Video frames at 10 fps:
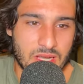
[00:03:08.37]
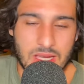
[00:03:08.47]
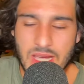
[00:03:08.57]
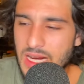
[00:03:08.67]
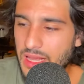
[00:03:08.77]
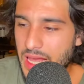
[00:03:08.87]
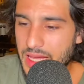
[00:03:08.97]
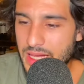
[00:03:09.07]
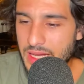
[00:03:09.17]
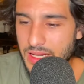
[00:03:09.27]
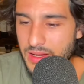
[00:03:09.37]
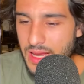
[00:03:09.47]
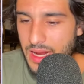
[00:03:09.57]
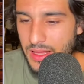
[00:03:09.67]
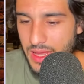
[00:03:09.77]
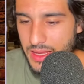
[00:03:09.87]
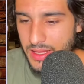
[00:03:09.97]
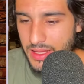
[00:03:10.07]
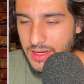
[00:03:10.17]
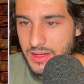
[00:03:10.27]
you gotta like it. You gotta like
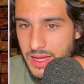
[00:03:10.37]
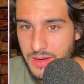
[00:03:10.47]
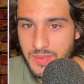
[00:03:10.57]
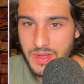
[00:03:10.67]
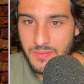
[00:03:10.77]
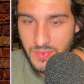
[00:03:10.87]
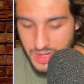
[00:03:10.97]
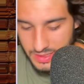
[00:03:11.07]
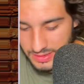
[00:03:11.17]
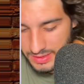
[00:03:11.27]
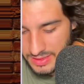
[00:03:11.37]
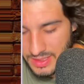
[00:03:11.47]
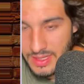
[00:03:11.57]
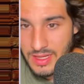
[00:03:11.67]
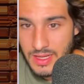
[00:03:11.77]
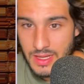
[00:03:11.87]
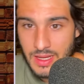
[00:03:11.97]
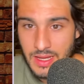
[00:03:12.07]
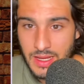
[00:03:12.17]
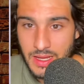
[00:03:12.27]
it. You gotta be impressed.
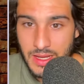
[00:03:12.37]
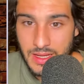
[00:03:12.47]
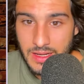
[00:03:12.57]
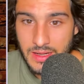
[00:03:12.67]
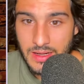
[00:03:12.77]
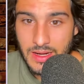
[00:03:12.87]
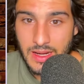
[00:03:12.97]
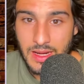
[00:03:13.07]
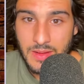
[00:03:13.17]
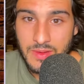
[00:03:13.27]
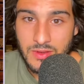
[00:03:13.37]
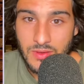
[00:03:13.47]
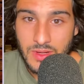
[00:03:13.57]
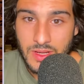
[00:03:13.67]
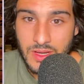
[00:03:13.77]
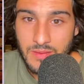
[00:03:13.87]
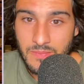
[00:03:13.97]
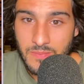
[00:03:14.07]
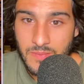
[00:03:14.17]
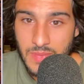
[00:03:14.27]
And I'm enjoying it.
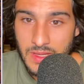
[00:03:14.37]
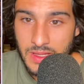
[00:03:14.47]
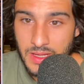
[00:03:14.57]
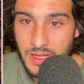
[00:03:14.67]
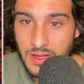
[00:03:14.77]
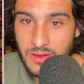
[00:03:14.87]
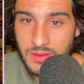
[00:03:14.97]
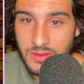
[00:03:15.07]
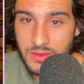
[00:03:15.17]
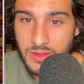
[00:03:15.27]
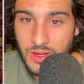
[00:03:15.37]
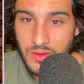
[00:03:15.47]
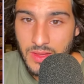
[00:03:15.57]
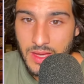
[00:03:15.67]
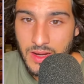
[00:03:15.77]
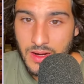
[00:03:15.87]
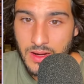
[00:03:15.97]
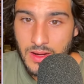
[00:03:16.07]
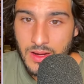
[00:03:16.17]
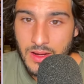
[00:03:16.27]
I think it goes to show that
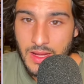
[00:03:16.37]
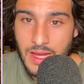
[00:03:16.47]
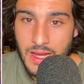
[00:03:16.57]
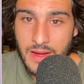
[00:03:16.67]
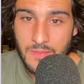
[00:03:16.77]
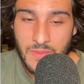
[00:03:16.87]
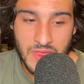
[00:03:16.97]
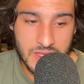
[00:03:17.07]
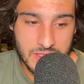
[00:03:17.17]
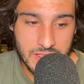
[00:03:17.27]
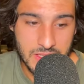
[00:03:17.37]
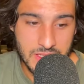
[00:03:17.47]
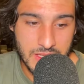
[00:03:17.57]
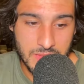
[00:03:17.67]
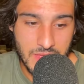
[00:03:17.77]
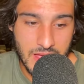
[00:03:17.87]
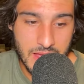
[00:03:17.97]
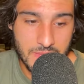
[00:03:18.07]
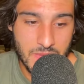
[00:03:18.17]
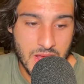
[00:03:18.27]
hey, this is a team
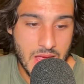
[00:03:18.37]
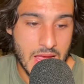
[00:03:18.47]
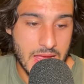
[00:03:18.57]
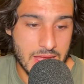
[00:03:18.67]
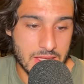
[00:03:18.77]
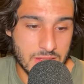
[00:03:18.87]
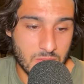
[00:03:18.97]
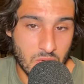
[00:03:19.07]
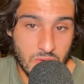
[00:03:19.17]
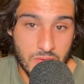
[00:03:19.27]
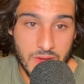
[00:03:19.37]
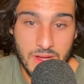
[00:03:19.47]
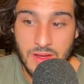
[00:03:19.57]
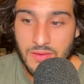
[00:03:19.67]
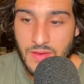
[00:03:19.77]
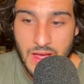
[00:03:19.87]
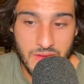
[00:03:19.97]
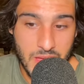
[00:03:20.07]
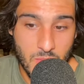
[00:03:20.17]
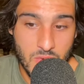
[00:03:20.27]
that is improving,
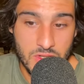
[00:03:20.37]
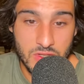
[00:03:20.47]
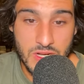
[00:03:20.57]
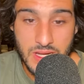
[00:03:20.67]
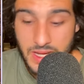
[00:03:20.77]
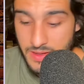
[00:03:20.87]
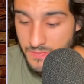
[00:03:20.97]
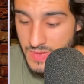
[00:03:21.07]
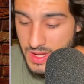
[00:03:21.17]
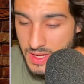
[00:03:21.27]
five game win streak, and